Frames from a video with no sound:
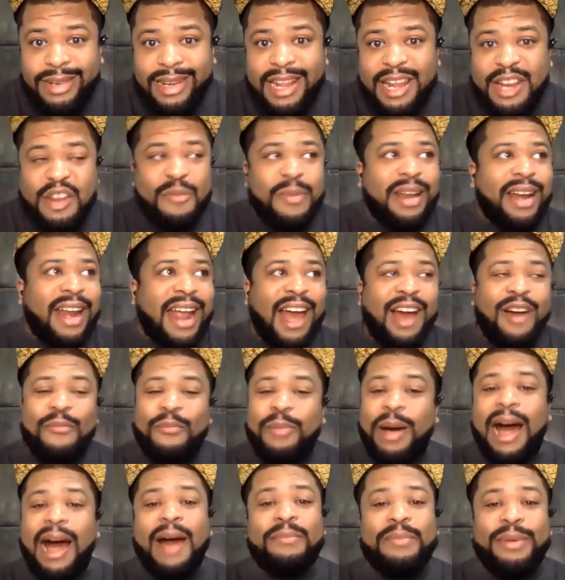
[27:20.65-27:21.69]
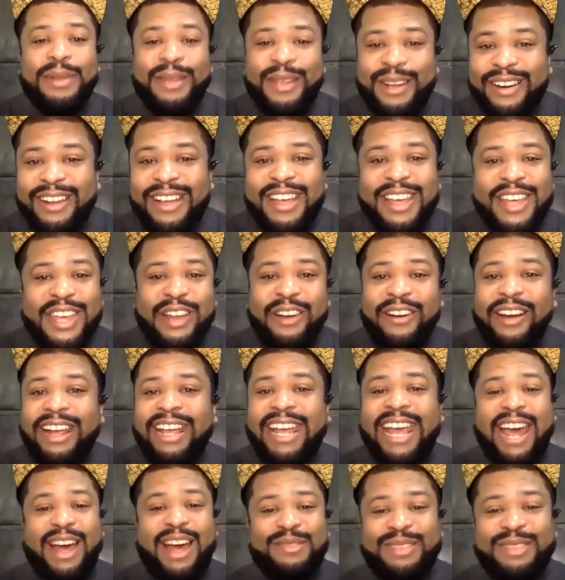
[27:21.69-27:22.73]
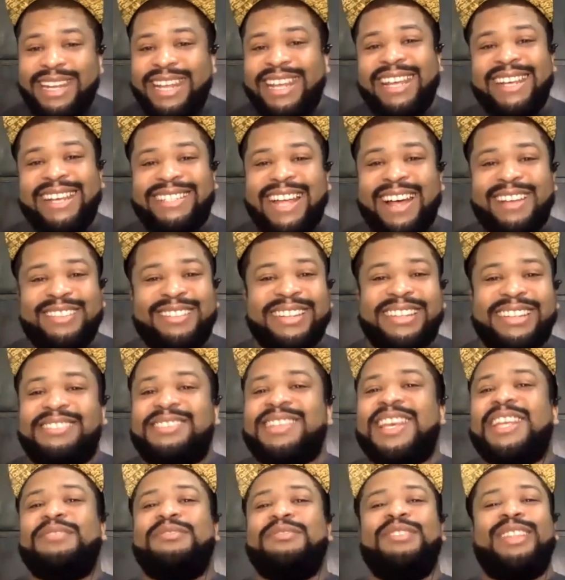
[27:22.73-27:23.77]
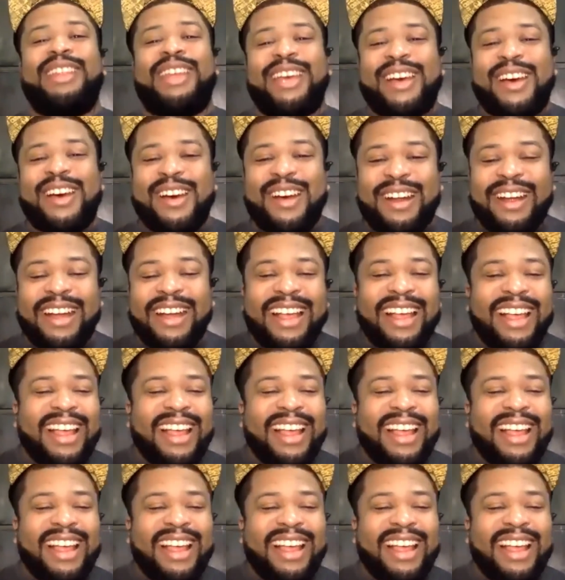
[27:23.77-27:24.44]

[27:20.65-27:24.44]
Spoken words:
No matter how popular your accountant is, how successful they are,